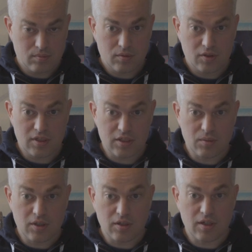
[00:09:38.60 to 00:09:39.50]
Since
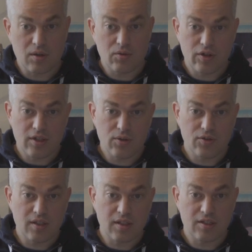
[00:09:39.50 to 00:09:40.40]
we're now
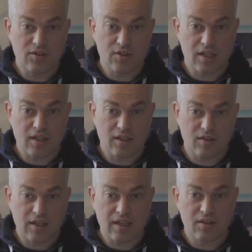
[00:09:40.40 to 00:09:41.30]
reusing this check,
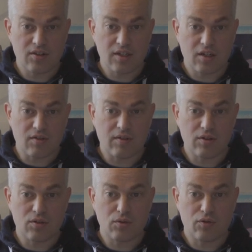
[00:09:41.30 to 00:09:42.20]
the end check of level
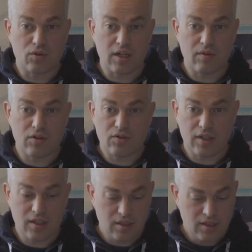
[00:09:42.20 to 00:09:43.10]
2 for level 3,